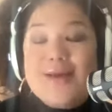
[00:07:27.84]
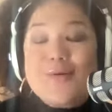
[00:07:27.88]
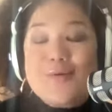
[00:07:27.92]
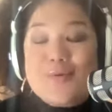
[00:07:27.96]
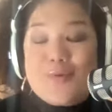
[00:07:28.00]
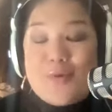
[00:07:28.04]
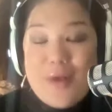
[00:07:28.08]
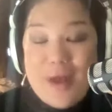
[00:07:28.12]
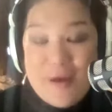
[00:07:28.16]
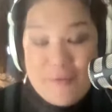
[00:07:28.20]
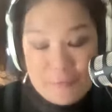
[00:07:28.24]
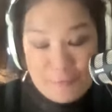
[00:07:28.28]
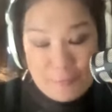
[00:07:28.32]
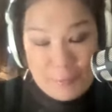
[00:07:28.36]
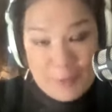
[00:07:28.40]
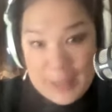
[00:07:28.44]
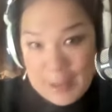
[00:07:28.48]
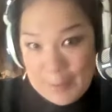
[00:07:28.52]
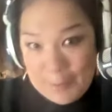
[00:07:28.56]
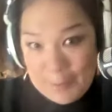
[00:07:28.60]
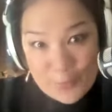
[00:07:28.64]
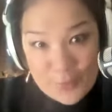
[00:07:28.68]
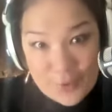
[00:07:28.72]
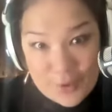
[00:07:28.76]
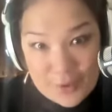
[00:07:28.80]
rough
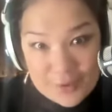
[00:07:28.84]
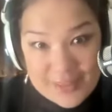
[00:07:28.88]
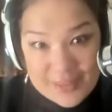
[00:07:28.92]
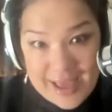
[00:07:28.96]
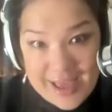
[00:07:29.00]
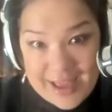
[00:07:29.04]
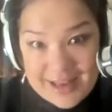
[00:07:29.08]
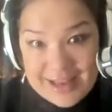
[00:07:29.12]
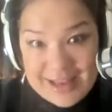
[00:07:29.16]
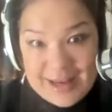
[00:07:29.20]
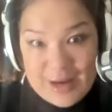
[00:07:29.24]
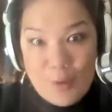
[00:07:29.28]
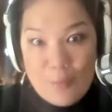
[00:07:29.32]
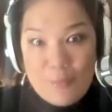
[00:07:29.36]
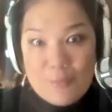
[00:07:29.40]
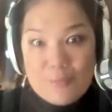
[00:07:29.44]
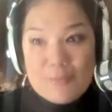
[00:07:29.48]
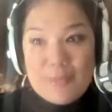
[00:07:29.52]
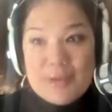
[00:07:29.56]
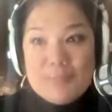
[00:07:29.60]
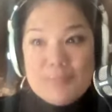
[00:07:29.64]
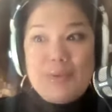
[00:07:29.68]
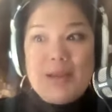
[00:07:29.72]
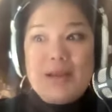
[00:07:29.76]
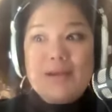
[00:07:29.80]
people that you know
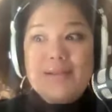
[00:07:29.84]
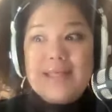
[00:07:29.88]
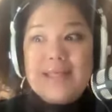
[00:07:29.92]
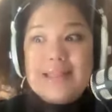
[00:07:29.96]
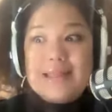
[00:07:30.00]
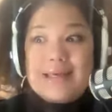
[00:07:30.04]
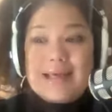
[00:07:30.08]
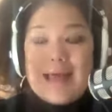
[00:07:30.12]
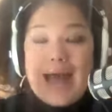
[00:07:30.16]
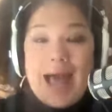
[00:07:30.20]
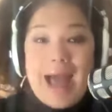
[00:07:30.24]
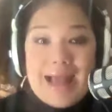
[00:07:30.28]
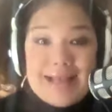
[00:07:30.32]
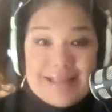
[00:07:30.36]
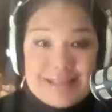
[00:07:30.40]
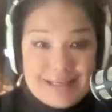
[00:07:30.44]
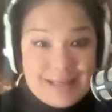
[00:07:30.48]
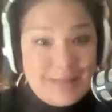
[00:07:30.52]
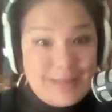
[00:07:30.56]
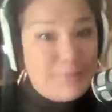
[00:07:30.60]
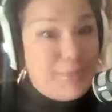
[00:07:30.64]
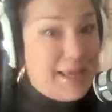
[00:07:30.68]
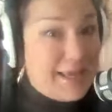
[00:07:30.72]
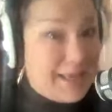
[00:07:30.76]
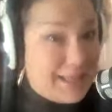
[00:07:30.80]
barely the guys
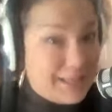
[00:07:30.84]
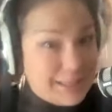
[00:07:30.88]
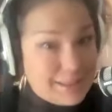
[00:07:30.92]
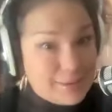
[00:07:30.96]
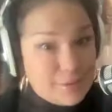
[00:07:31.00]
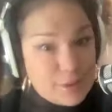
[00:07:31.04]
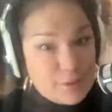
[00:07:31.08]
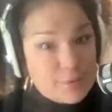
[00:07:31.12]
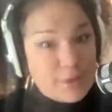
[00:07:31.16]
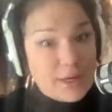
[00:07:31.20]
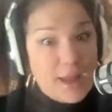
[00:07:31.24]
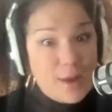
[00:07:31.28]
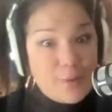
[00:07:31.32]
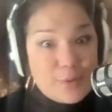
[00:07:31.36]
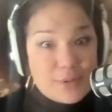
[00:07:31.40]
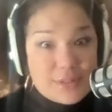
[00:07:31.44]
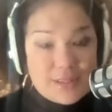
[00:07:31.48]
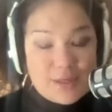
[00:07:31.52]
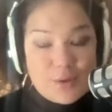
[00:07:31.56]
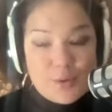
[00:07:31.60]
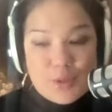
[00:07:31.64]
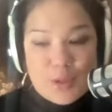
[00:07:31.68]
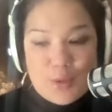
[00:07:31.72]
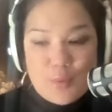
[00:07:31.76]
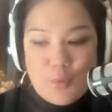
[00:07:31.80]
could make it through and i was
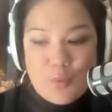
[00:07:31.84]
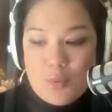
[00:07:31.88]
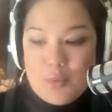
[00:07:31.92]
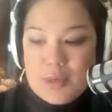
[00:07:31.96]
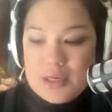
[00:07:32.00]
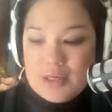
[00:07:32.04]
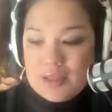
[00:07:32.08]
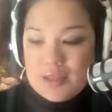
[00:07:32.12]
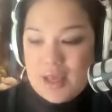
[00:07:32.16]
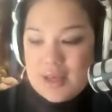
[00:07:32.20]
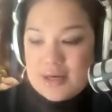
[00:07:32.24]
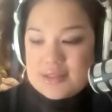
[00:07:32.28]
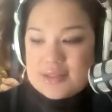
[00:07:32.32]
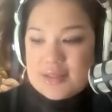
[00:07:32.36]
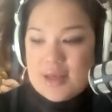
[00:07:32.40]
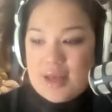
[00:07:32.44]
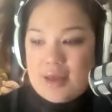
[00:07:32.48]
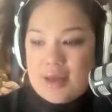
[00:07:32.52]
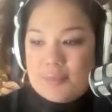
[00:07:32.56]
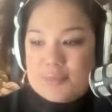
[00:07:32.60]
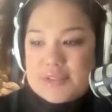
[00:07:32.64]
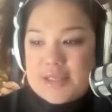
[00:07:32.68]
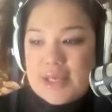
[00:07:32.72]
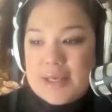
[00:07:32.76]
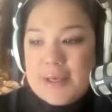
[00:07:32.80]
the only woman a lot of
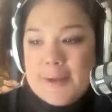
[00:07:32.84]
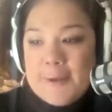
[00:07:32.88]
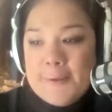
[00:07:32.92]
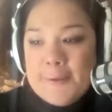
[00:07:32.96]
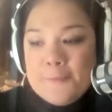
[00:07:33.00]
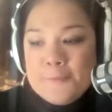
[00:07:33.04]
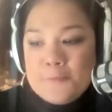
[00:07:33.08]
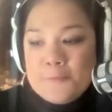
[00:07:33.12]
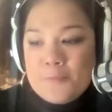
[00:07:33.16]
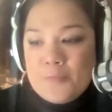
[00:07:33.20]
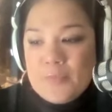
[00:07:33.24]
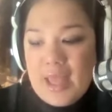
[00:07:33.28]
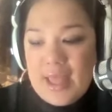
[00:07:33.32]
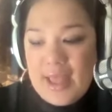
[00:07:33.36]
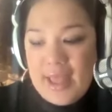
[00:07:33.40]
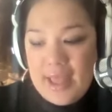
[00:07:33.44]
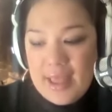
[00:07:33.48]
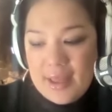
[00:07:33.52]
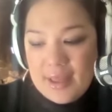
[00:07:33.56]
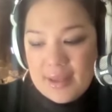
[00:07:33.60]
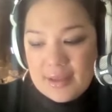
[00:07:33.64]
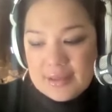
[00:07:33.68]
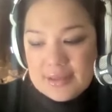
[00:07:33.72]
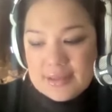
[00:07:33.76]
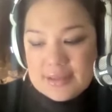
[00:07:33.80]
times
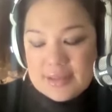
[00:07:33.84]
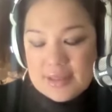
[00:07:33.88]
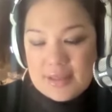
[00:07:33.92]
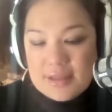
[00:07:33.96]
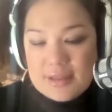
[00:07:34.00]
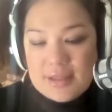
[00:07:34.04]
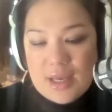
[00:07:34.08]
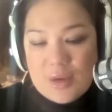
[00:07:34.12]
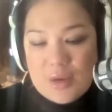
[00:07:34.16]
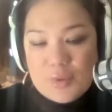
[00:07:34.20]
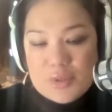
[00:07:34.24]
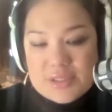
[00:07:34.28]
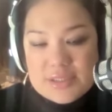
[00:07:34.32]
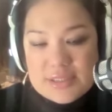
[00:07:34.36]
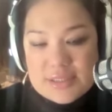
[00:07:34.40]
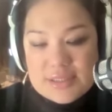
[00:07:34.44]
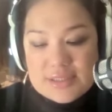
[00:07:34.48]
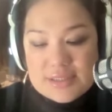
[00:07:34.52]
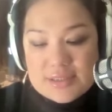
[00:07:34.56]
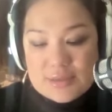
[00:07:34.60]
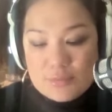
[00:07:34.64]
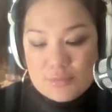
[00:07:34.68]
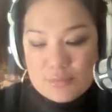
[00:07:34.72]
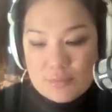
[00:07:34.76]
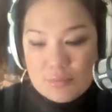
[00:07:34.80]
and there was
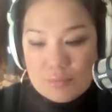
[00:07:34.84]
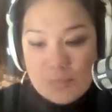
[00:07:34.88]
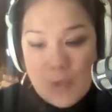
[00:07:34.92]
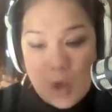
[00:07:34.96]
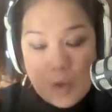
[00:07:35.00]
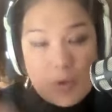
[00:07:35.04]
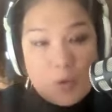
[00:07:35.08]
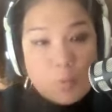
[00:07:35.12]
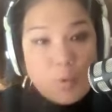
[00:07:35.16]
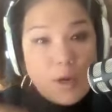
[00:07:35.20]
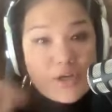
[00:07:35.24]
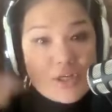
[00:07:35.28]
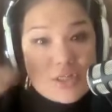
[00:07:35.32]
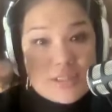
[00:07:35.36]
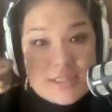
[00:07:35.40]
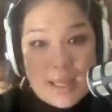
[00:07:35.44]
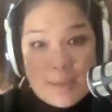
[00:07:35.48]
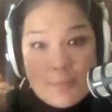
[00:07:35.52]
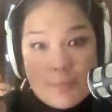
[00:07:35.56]
this moment where i just